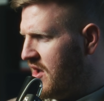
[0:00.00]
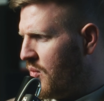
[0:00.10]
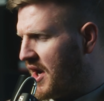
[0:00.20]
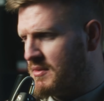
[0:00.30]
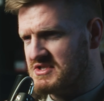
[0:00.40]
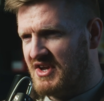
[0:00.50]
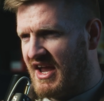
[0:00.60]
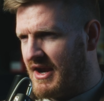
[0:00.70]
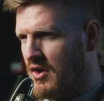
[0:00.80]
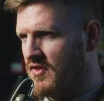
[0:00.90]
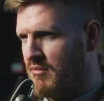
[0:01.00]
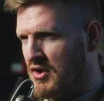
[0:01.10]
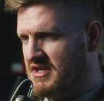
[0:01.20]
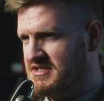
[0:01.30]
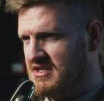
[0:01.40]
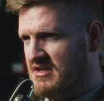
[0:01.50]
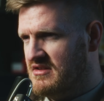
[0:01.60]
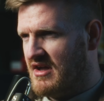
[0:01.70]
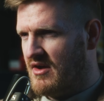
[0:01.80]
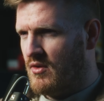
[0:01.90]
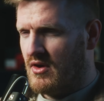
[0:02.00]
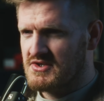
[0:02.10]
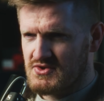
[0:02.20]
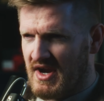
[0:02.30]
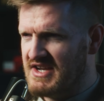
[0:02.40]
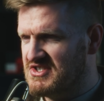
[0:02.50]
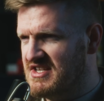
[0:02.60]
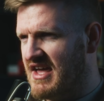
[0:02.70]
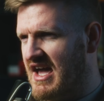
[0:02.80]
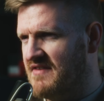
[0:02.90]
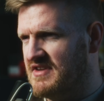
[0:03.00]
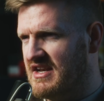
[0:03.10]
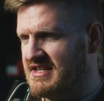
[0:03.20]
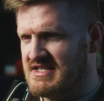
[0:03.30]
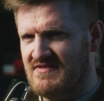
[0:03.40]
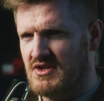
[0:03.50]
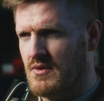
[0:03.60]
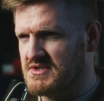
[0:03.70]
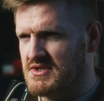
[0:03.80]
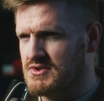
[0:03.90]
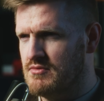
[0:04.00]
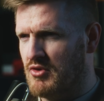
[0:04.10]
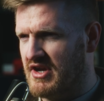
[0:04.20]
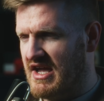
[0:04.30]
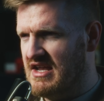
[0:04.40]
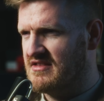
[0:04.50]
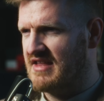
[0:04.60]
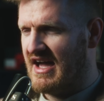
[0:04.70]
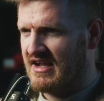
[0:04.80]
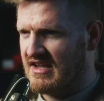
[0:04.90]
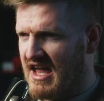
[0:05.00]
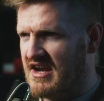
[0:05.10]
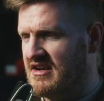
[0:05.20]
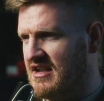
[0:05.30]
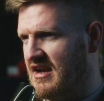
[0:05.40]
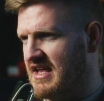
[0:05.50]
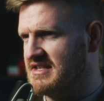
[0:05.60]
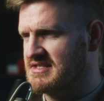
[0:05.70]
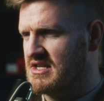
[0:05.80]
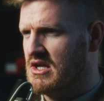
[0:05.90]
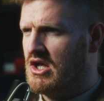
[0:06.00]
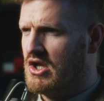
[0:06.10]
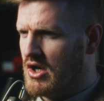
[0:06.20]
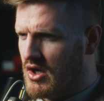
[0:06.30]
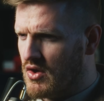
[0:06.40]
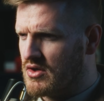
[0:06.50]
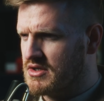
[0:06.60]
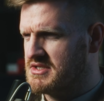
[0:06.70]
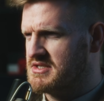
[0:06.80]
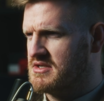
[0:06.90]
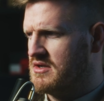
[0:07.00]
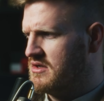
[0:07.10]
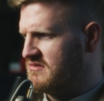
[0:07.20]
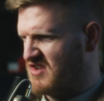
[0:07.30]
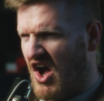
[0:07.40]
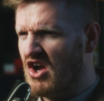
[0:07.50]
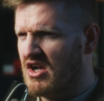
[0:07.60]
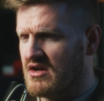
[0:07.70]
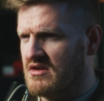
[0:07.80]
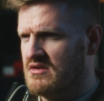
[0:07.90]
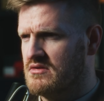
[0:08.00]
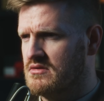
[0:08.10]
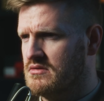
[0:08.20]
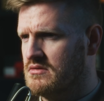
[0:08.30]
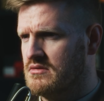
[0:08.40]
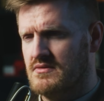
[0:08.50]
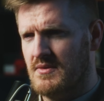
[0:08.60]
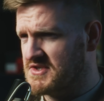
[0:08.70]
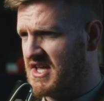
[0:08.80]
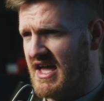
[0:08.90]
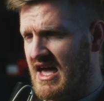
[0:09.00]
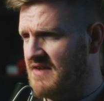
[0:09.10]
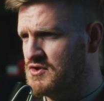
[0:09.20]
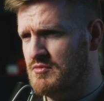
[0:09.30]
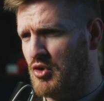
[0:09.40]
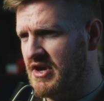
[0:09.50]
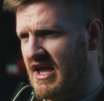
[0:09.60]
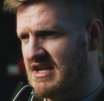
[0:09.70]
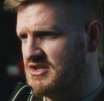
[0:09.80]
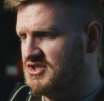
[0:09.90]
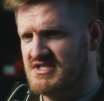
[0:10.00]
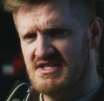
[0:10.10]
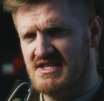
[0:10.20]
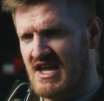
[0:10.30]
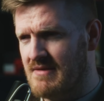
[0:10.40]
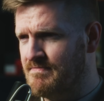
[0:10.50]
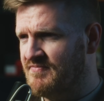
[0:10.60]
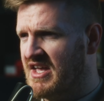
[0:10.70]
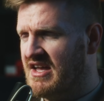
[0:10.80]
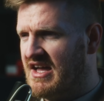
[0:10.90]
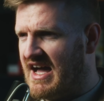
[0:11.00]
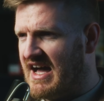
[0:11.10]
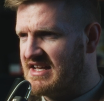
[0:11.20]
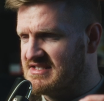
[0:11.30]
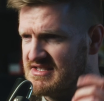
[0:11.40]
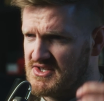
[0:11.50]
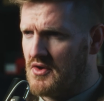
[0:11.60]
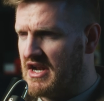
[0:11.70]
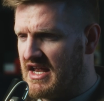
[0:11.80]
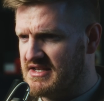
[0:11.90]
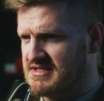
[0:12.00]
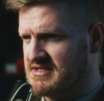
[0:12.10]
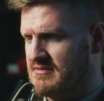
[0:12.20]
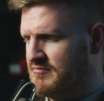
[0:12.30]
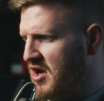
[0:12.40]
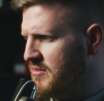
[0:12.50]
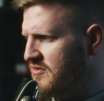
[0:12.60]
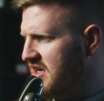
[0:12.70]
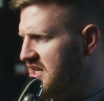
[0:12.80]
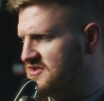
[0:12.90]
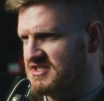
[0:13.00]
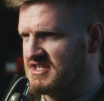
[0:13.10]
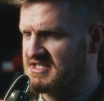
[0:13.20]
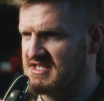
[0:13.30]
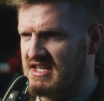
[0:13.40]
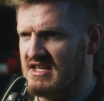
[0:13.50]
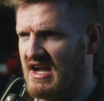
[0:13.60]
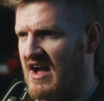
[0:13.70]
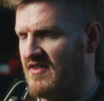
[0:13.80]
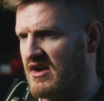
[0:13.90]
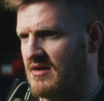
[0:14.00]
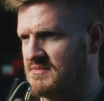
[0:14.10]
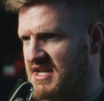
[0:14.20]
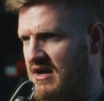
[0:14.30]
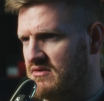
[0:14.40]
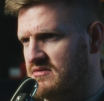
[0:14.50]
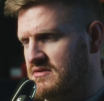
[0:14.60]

When I was looking at it on the monitor, strangely, the FD lens, even though it was at 2.8, that Canon lens looked darker. It was at f2.8, just the same as the Sony lens. But I'll be really interested to see how that comes out.